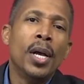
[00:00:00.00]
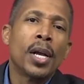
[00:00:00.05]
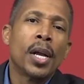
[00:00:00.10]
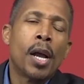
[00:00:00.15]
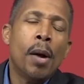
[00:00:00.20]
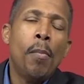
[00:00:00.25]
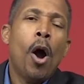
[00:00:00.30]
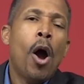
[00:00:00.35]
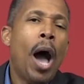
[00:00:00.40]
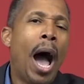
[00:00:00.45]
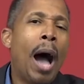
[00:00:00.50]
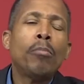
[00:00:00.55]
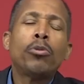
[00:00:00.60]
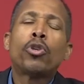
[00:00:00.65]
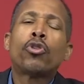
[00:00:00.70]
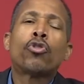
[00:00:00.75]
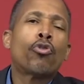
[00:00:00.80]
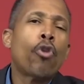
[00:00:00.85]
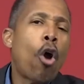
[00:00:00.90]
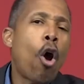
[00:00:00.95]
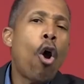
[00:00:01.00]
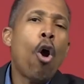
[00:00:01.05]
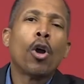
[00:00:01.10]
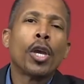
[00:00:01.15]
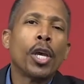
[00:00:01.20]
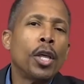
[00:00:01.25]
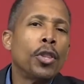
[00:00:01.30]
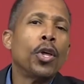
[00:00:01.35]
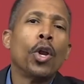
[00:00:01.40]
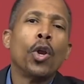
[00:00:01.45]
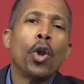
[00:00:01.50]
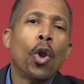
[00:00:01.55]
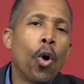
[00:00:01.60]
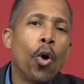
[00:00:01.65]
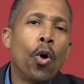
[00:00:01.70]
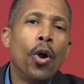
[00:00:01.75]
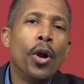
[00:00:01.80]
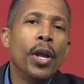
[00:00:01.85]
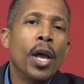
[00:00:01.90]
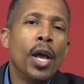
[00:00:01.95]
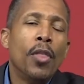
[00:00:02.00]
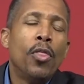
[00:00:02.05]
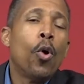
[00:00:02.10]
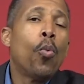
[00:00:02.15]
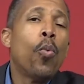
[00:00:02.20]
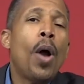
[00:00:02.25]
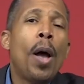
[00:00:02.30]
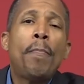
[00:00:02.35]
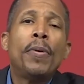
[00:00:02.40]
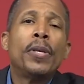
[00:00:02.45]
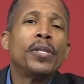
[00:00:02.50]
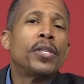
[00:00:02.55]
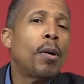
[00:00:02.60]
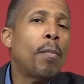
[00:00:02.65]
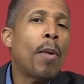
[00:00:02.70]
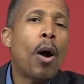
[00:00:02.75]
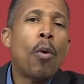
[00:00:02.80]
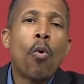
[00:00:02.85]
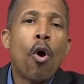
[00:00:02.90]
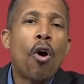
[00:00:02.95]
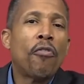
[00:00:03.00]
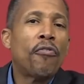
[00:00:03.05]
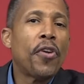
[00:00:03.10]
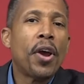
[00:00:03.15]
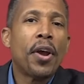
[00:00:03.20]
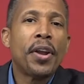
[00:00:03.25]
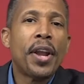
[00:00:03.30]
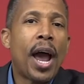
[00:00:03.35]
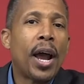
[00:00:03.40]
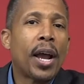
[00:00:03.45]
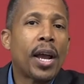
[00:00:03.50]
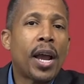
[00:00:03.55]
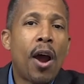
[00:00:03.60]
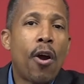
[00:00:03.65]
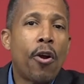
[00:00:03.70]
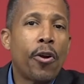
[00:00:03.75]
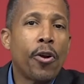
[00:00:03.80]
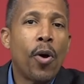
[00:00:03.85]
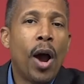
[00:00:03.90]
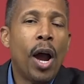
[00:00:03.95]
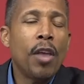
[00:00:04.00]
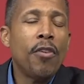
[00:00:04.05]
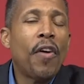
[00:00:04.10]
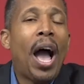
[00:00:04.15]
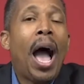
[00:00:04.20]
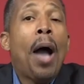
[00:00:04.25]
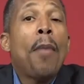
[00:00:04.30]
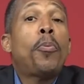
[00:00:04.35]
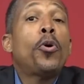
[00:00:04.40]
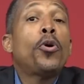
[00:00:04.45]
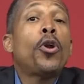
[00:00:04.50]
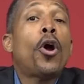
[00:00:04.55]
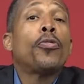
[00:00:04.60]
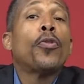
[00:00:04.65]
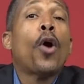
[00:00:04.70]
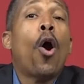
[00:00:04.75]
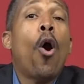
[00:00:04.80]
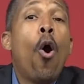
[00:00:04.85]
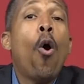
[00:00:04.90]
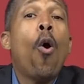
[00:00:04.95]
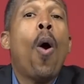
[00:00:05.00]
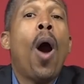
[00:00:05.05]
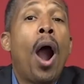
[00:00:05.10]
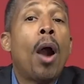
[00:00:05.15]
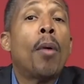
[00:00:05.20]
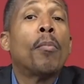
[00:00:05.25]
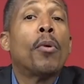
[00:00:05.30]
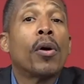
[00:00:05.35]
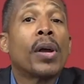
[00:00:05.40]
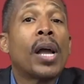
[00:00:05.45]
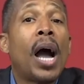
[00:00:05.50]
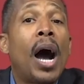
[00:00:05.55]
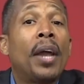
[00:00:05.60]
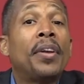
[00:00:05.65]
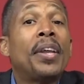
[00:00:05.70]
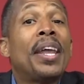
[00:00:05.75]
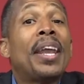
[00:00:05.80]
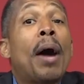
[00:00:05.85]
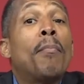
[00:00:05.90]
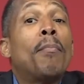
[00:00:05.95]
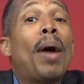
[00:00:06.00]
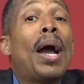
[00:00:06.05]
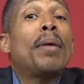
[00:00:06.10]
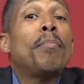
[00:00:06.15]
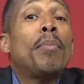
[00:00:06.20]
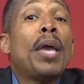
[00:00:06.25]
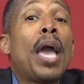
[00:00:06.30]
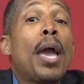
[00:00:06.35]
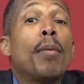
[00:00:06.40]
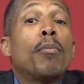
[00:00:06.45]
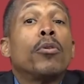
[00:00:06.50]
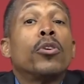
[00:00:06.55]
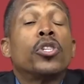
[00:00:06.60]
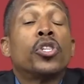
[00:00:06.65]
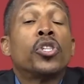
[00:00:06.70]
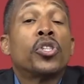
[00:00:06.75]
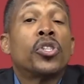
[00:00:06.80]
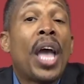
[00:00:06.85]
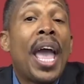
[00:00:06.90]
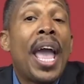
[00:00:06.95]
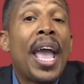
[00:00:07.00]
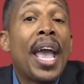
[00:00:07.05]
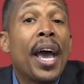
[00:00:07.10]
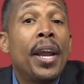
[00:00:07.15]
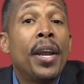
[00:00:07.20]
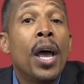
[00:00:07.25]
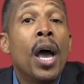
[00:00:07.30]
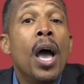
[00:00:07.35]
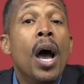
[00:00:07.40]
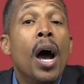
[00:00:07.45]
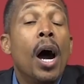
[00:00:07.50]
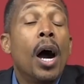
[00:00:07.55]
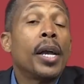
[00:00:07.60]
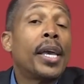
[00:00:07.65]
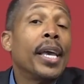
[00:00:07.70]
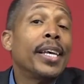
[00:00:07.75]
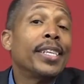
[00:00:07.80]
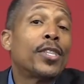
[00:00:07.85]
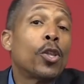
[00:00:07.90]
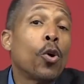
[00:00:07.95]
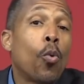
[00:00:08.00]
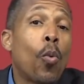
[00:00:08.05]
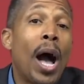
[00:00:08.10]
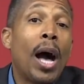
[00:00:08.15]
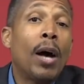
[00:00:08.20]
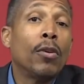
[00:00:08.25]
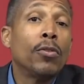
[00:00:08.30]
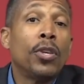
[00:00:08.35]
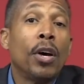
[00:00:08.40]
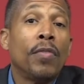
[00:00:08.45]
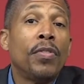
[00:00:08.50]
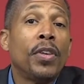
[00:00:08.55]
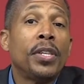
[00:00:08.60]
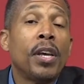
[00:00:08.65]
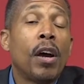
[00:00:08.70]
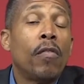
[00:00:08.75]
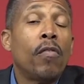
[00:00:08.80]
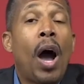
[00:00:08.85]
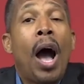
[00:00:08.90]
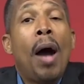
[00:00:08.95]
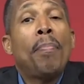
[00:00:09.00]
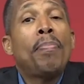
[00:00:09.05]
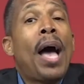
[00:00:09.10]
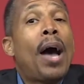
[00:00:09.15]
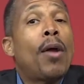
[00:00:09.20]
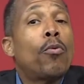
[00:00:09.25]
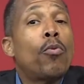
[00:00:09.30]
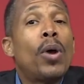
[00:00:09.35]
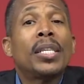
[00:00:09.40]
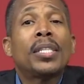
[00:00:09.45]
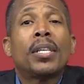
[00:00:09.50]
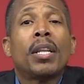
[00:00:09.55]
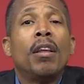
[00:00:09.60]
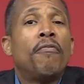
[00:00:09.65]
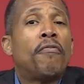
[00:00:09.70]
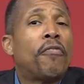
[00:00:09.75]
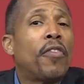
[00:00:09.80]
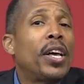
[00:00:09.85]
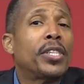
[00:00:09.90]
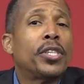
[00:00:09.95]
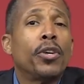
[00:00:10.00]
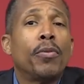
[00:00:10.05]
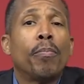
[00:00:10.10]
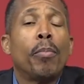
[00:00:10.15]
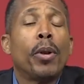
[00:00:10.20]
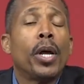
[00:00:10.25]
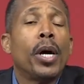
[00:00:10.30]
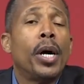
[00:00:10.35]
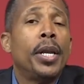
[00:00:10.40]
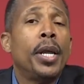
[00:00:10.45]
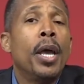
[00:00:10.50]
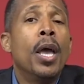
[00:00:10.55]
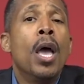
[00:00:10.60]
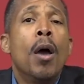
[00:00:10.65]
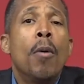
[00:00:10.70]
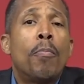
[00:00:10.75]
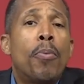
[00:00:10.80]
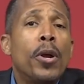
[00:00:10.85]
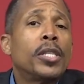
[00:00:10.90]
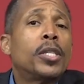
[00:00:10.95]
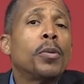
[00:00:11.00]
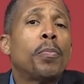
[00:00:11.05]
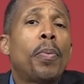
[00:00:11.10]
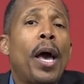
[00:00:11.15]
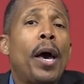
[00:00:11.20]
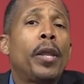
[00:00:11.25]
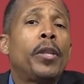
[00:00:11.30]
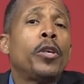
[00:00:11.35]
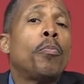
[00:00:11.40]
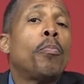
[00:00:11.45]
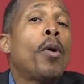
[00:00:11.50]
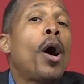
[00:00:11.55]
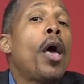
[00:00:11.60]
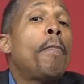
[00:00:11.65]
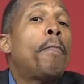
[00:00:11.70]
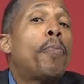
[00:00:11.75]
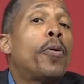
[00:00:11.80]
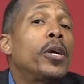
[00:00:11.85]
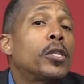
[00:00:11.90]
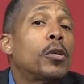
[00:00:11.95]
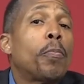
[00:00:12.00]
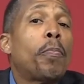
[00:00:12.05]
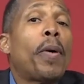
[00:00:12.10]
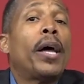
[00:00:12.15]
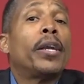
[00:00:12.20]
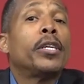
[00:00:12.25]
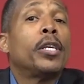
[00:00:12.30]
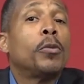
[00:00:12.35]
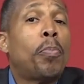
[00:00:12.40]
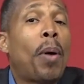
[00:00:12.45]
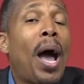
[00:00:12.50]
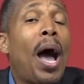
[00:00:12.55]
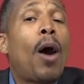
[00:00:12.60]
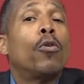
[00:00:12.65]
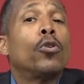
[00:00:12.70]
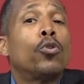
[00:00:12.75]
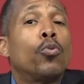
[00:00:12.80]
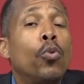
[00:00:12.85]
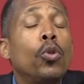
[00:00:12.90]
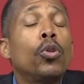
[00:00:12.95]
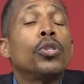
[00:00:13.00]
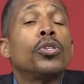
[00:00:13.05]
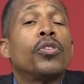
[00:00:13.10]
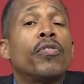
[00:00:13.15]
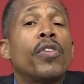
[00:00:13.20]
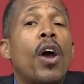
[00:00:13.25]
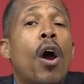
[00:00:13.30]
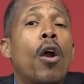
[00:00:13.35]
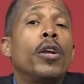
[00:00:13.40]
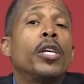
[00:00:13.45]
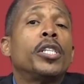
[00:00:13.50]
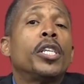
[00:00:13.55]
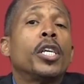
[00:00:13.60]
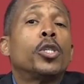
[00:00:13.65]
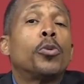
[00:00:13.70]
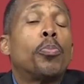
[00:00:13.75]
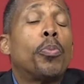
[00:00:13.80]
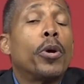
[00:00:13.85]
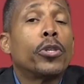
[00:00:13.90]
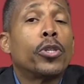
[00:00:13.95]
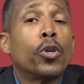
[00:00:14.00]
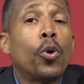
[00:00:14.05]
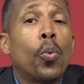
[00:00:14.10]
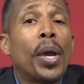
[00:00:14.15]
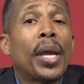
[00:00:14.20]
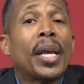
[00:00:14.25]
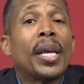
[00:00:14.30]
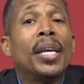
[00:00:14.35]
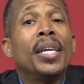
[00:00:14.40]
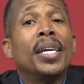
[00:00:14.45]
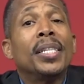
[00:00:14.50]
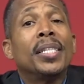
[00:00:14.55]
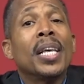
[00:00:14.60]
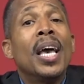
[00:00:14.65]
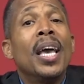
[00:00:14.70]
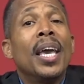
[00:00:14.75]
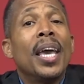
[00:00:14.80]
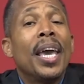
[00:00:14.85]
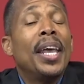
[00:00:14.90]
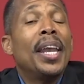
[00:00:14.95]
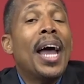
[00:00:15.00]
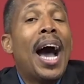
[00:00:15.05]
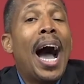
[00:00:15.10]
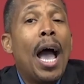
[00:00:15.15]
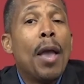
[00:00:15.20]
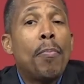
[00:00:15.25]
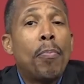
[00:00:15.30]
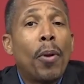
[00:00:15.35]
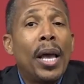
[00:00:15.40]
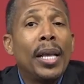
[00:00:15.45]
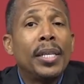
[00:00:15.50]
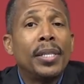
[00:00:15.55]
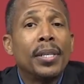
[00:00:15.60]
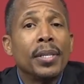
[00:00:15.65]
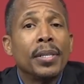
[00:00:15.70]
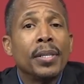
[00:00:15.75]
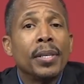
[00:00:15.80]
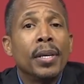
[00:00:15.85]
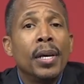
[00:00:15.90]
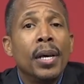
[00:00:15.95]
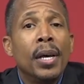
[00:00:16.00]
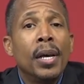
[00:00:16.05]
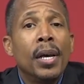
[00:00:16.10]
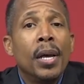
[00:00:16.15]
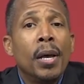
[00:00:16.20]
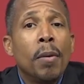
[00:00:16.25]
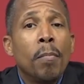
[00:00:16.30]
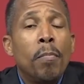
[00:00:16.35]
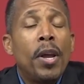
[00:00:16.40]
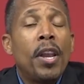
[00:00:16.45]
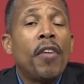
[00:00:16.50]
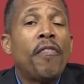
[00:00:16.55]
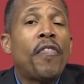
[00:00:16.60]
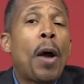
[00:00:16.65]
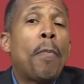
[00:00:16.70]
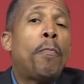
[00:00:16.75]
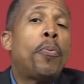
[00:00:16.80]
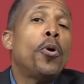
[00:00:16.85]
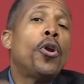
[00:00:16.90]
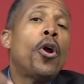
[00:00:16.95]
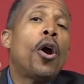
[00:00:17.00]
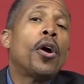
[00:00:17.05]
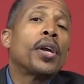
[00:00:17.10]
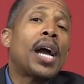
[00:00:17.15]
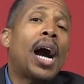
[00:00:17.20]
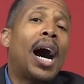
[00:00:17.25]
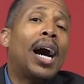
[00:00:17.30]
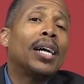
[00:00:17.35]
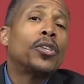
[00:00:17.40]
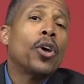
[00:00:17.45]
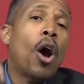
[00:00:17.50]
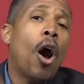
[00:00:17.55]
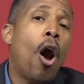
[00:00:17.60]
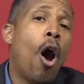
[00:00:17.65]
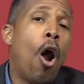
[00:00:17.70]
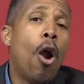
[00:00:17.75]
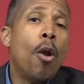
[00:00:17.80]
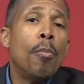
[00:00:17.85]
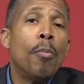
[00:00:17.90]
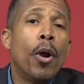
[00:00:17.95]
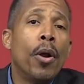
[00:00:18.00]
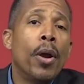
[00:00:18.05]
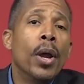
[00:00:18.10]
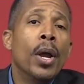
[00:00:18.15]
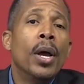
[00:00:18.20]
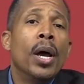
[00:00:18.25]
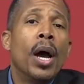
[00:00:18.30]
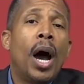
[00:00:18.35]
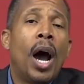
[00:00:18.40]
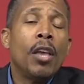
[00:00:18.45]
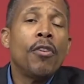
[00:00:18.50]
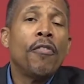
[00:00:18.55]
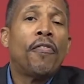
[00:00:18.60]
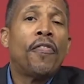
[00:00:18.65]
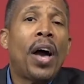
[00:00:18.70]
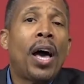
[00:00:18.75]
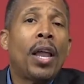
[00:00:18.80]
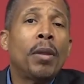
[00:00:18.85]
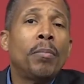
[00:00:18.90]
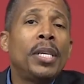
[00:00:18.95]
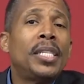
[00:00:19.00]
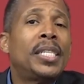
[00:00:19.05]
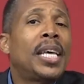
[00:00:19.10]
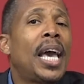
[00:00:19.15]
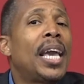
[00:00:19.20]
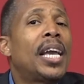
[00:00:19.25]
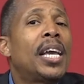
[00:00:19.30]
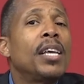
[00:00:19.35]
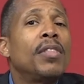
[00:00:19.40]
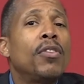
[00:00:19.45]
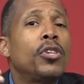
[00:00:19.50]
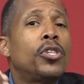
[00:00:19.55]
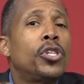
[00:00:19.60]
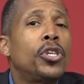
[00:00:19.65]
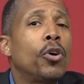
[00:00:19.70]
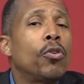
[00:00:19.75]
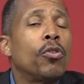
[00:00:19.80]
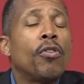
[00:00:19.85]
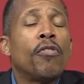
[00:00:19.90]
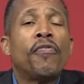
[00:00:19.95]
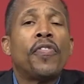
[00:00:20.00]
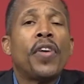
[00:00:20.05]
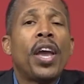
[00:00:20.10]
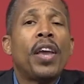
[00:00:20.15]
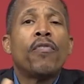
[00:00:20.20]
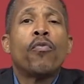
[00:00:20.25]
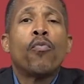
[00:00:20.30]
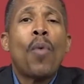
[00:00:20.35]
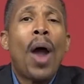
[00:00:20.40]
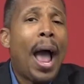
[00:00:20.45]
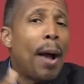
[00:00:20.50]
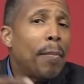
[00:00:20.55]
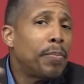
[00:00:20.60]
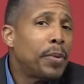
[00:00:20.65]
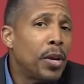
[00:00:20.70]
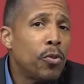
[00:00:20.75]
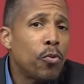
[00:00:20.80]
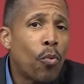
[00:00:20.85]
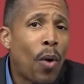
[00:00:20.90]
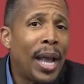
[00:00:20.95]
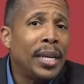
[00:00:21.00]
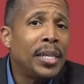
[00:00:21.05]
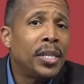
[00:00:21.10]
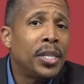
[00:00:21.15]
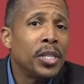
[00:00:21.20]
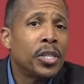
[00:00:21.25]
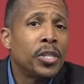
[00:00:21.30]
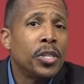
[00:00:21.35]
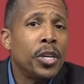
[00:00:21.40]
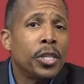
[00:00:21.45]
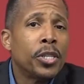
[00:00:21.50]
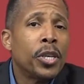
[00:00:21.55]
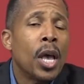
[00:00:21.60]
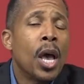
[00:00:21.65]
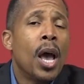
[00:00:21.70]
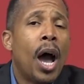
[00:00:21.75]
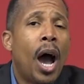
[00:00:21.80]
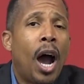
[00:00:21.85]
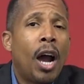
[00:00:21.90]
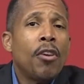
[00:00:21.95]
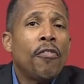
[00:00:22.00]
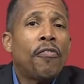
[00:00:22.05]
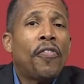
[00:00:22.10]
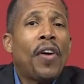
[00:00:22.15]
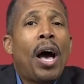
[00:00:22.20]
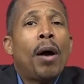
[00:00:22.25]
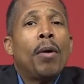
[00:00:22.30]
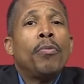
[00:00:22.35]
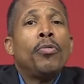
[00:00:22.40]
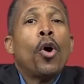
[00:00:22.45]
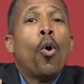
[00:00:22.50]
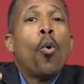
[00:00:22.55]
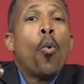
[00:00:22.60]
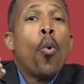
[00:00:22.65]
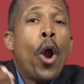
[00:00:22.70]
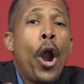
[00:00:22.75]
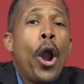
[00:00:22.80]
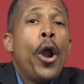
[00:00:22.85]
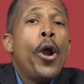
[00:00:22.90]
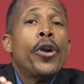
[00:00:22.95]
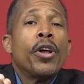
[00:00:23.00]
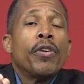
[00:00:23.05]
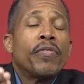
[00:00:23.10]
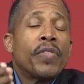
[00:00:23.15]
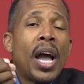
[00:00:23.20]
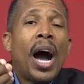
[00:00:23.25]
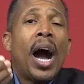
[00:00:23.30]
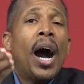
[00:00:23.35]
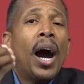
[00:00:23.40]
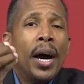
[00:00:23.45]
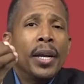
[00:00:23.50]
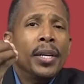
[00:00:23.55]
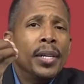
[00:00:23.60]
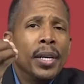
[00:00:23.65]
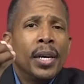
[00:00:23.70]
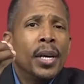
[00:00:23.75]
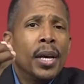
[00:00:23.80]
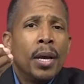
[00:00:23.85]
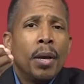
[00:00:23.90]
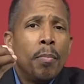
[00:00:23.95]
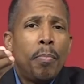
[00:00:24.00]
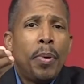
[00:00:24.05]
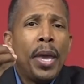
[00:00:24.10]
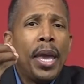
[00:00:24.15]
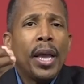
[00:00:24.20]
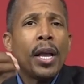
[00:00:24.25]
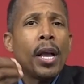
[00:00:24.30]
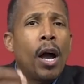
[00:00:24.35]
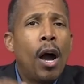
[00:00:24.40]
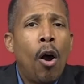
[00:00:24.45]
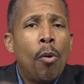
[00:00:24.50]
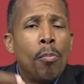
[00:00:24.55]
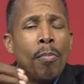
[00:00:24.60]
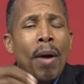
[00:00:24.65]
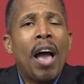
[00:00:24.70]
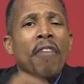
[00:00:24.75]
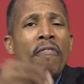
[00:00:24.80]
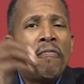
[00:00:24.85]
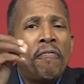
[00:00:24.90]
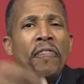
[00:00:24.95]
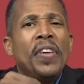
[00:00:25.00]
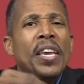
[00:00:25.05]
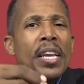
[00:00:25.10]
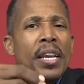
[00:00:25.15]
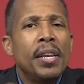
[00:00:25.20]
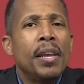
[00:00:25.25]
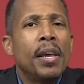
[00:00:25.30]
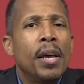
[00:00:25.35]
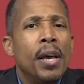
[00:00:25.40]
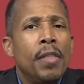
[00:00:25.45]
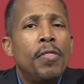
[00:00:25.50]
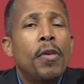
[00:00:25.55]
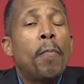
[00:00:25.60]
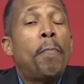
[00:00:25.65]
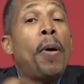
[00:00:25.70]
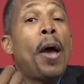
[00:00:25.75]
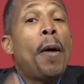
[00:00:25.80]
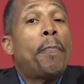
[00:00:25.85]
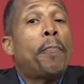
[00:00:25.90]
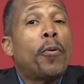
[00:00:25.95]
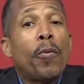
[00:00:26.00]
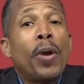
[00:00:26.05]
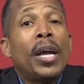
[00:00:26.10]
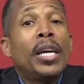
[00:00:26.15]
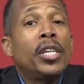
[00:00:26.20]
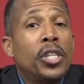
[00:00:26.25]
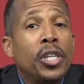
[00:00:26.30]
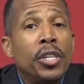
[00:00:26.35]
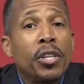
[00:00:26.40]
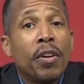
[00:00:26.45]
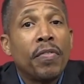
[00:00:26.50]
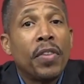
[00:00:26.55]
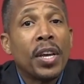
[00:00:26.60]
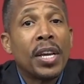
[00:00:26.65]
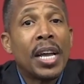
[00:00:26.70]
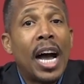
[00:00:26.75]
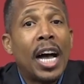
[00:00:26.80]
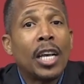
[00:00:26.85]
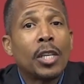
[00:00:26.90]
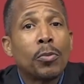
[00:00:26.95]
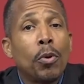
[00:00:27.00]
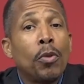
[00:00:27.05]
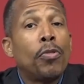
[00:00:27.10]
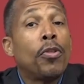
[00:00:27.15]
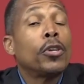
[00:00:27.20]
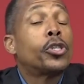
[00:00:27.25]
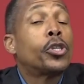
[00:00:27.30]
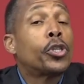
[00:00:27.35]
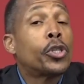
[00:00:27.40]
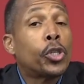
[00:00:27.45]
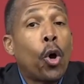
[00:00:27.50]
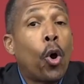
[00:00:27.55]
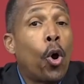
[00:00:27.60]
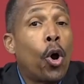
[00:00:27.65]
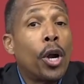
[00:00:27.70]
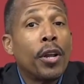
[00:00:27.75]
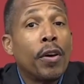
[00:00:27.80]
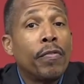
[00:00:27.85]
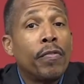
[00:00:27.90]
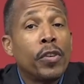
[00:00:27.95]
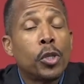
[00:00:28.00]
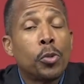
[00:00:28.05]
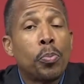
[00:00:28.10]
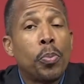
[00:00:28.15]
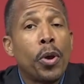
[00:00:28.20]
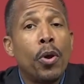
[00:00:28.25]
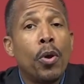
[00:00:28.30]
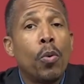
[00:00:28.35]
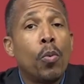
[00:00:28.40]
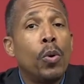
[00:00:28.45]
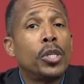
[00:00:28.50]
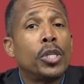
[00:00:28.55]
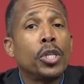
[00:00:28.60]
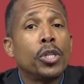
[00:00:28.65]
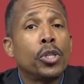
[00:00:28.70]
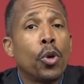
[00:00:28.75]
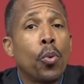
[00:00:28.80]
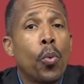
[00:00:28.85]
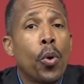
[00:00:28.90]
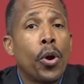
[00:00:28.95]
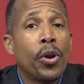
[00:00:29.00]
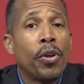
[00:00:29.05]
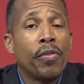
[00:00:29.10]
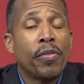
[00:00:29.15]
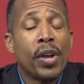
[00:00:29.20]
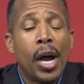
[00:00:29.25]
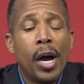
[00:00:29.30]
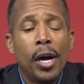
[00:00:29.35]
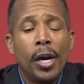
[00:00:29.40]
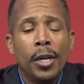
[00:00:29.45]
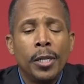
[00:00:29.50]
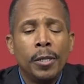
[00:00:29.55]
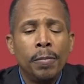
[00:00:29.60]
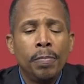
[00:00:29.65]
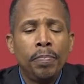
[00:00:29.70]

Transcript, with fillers: Come on, I'm strong in the Lord. The weapons of my warfare are not carnal. I, I put on the whole armor of God that I might be able to stand against the wiles of the devil. I'm not wrestling flesh and blood, principalities, but principalities, powers, rulers of darkness, and spiritual wickedness in high places. But if I put on God's armor, are you following me? Taking the shield of faith, wrapped in righteousness. Are you following the word of God being on my feet? The preparation of the gospel, the sword of the spirit, which is the word of God.